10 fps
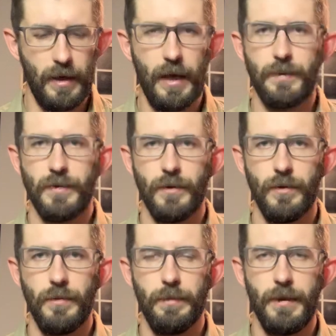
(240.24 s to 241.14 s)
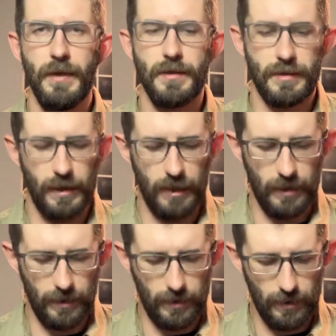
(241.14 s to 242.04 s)
absolute beast
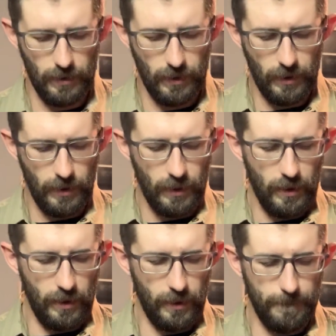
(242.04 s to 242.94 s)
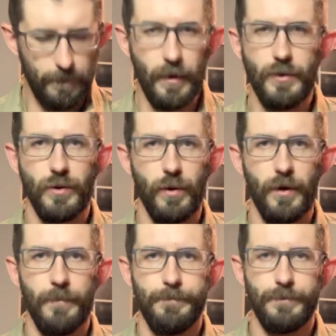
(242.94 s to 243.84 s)
and a joy
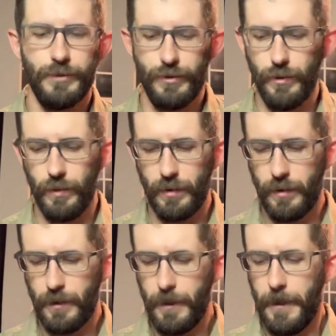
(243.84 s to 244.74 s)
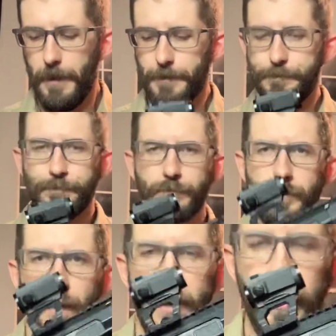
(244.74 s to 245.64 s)
to shoot. Another